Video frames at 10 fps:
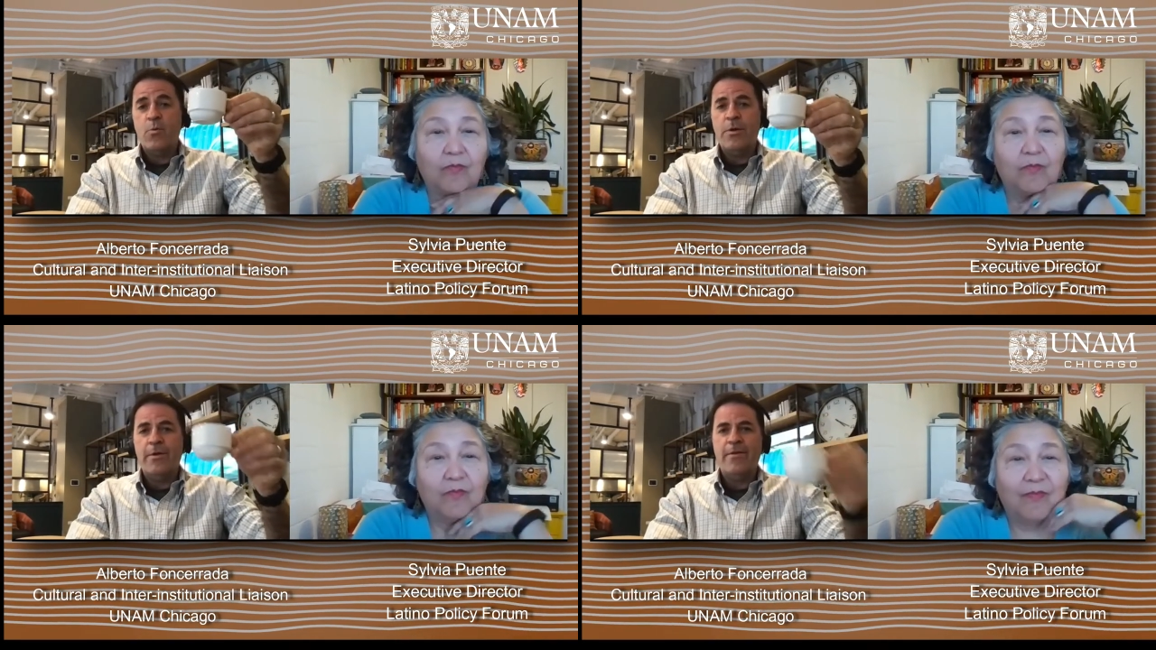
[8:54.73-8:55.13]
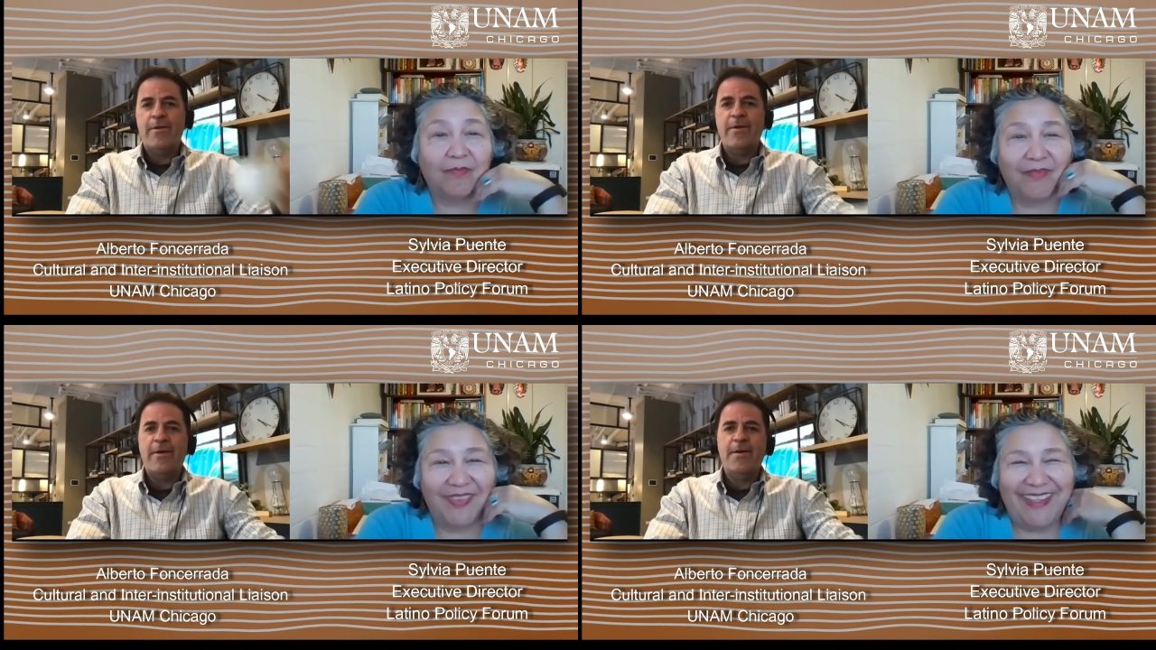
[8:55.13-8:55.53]

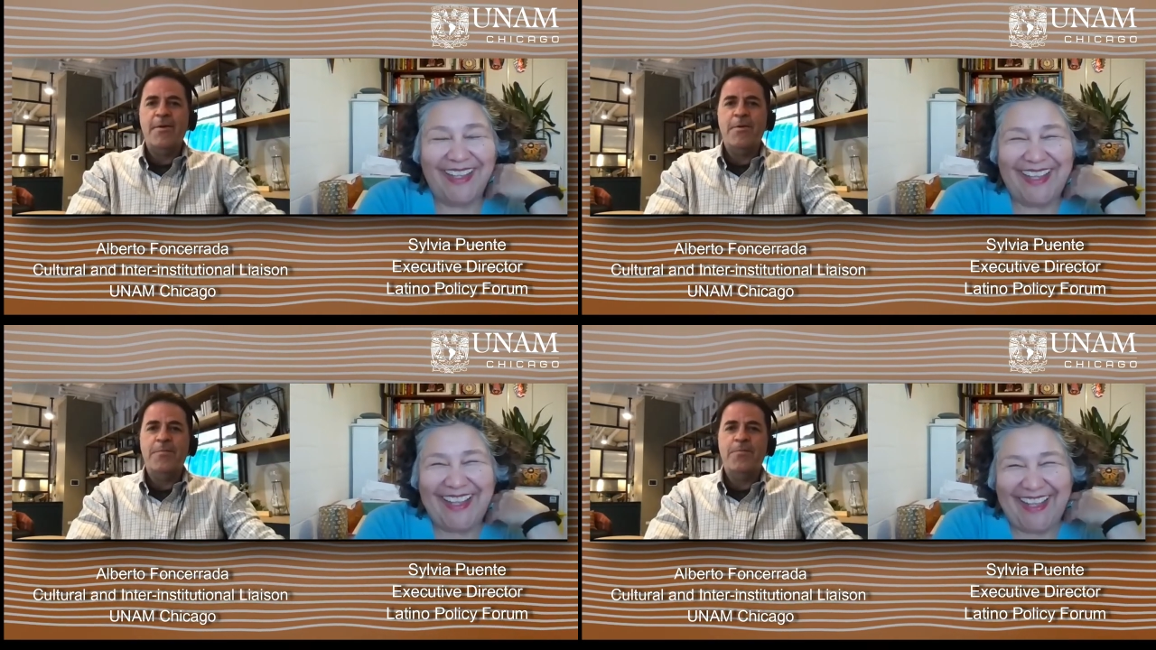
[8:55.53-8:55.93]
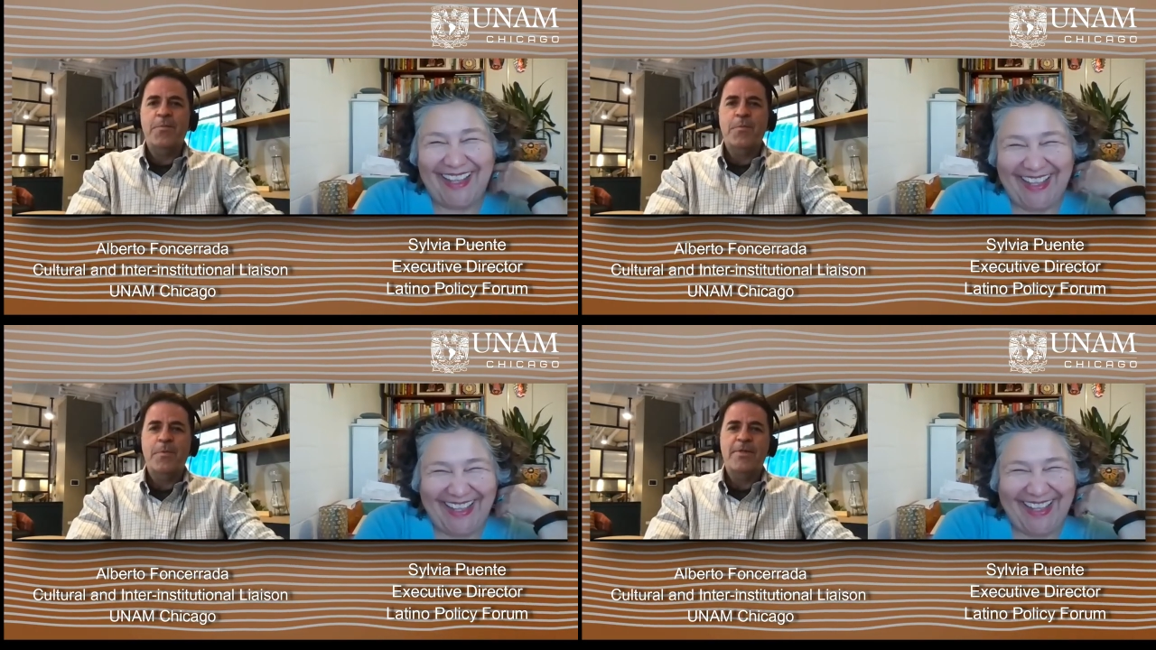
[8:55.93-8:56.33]
Speaker 1: with uh,
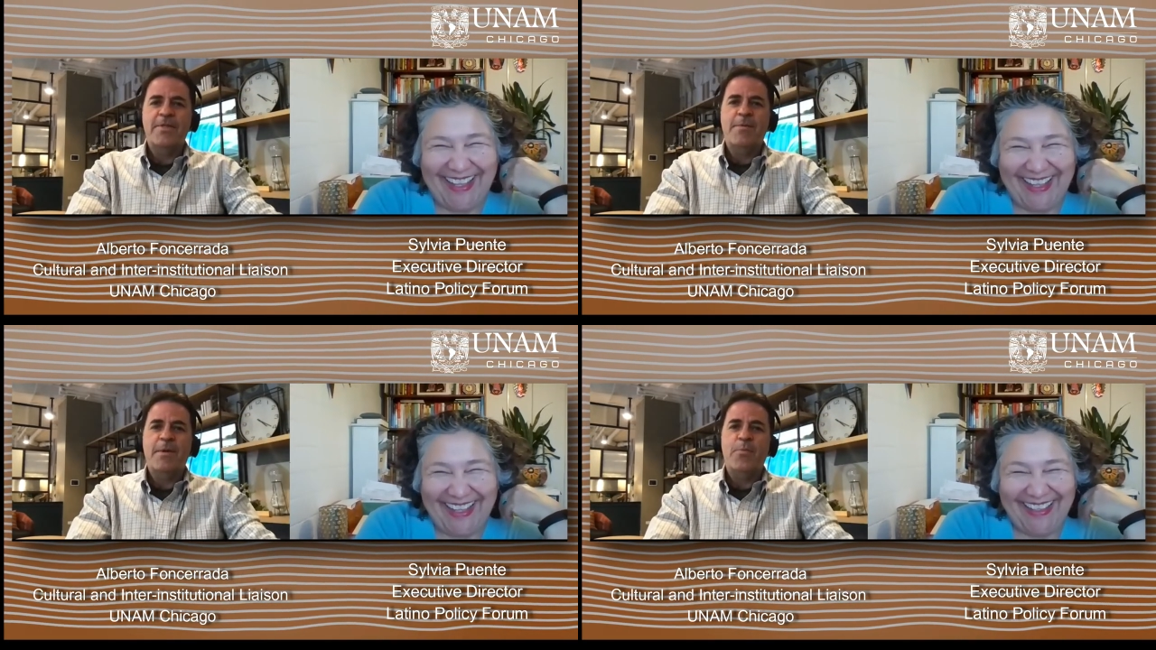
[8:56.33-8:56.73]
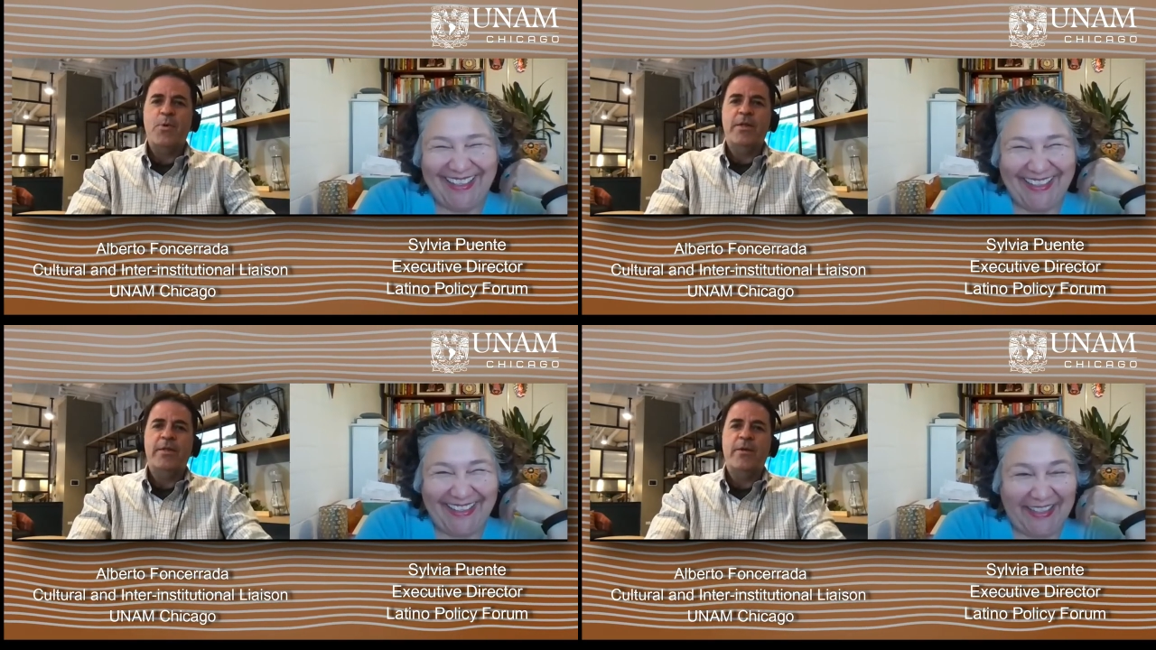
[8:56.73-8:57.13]
Sylvia
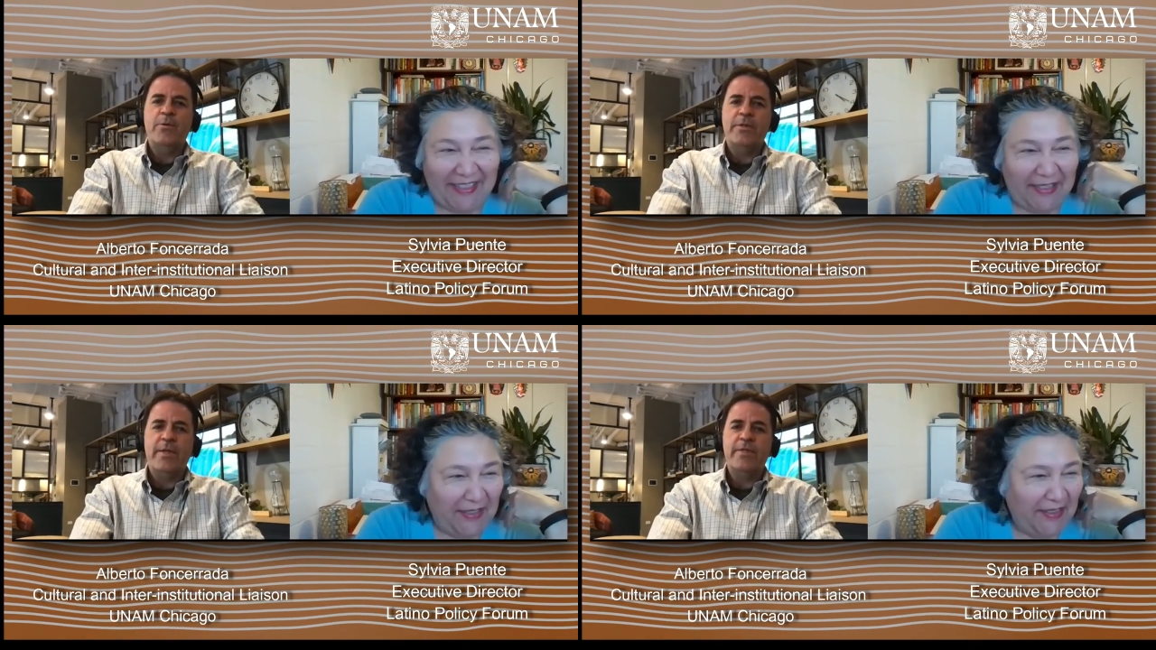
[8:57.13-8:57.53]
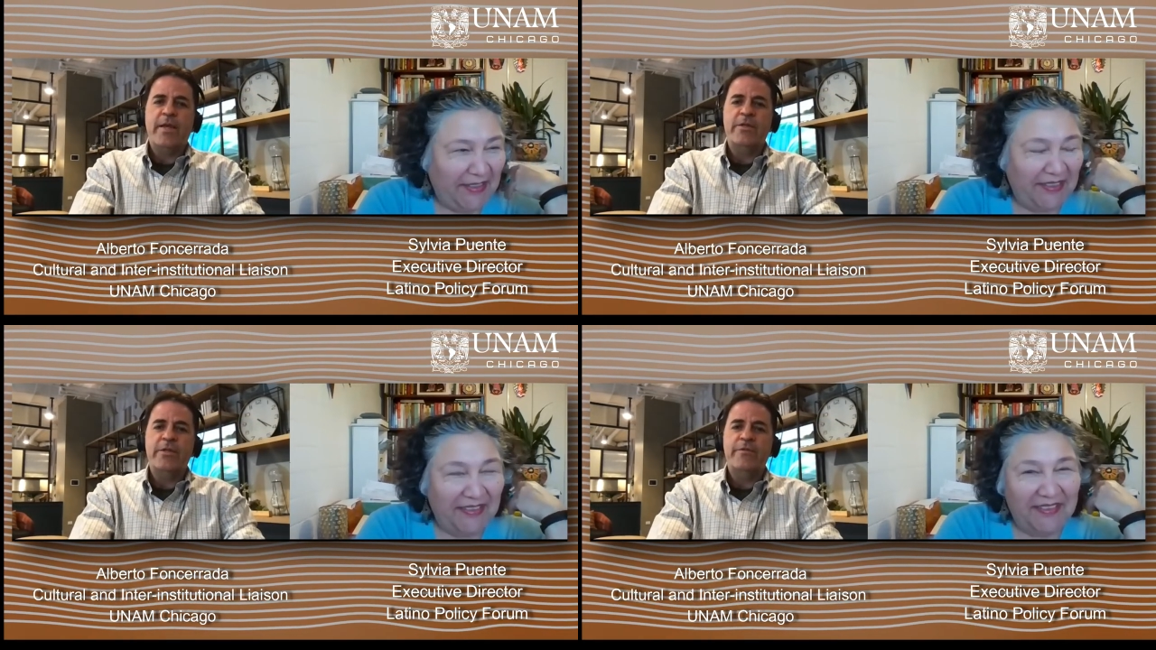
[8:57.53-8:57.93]
Puente, who's the
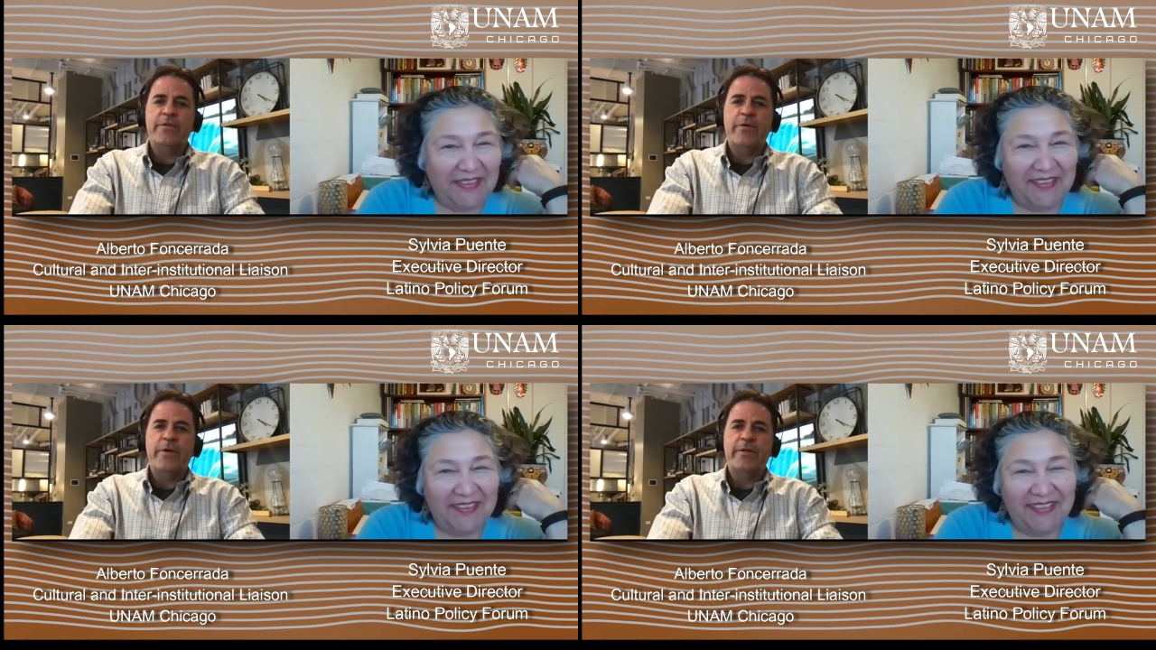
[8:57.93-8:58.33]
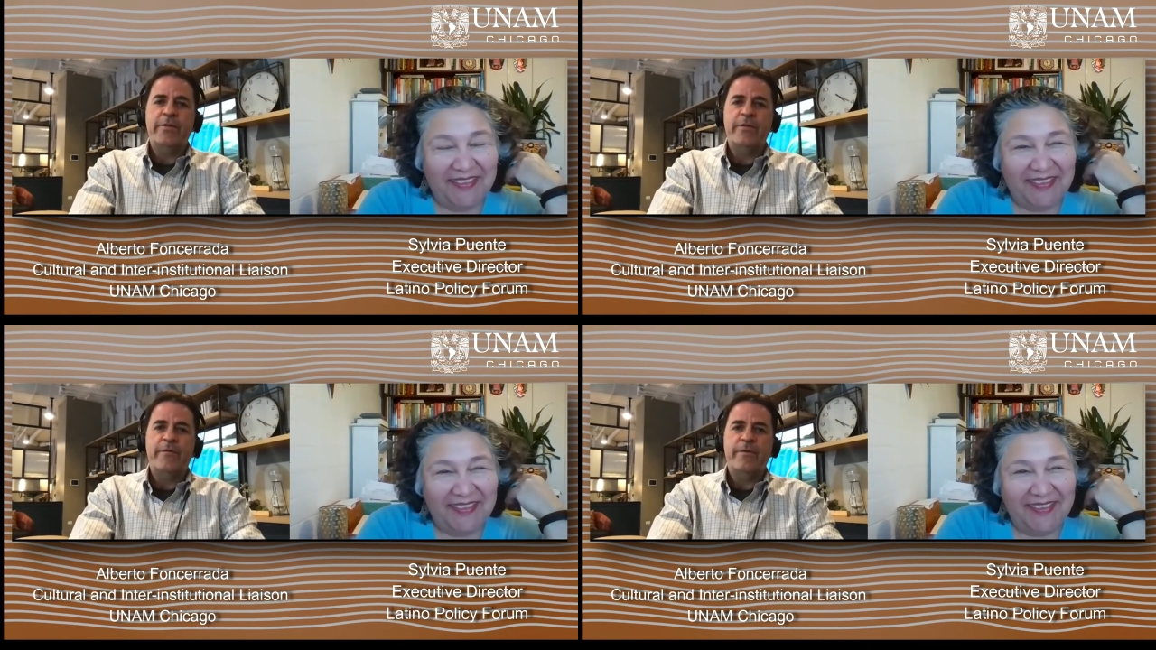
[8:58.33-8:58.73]
executive
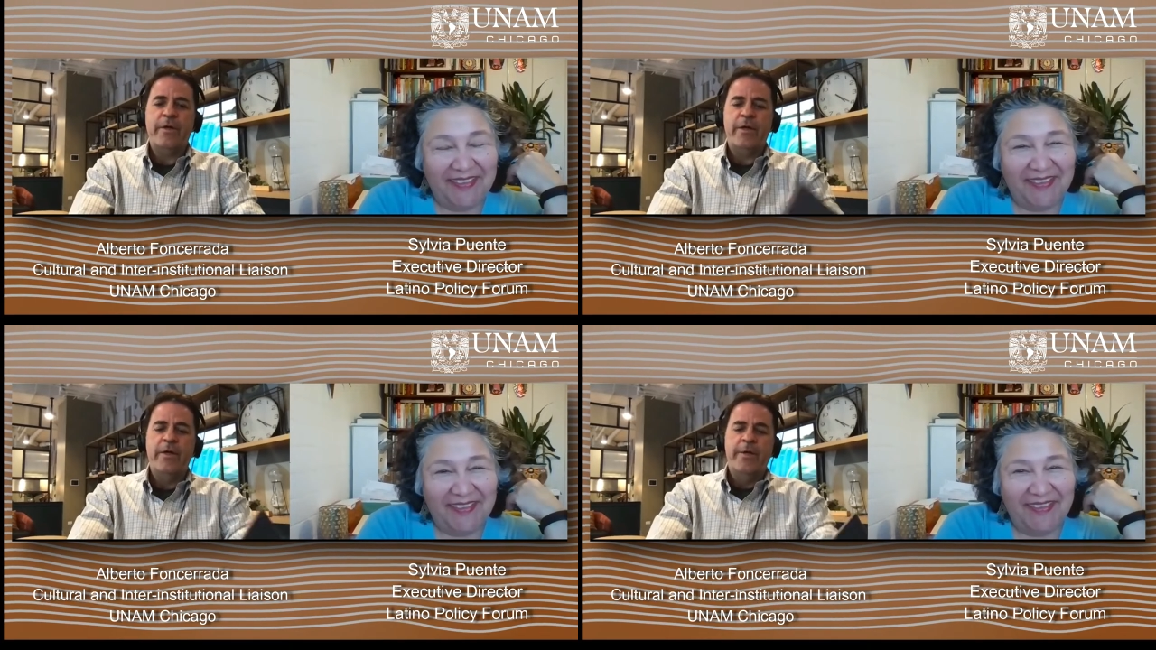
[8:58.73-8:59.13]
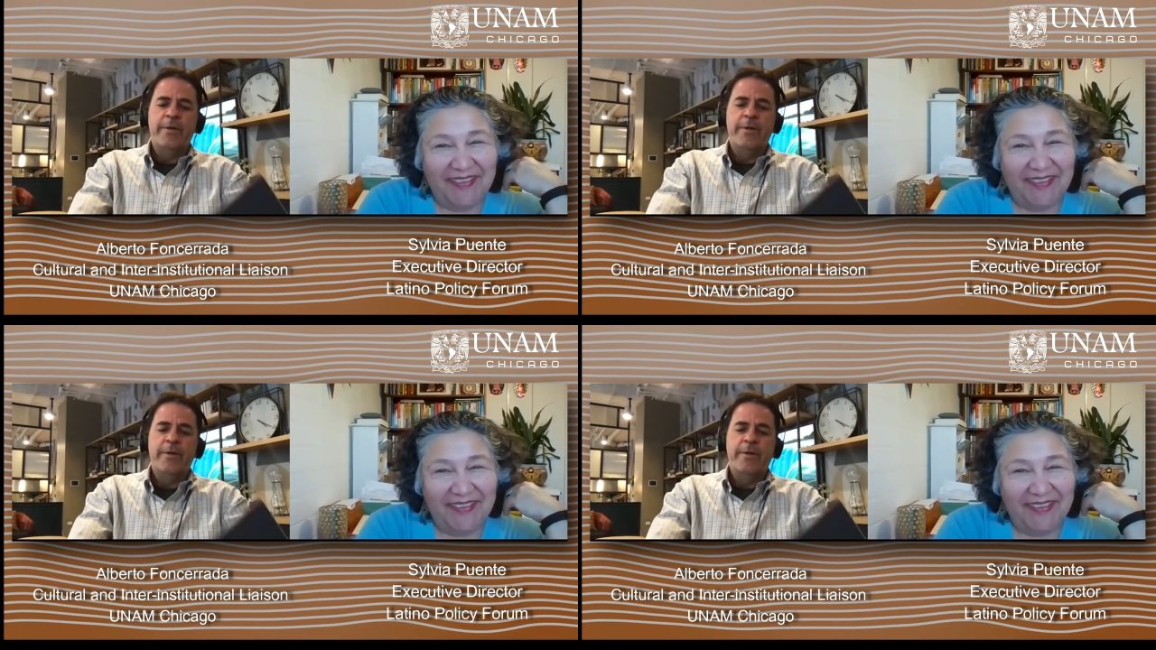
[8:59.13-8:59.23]
director of the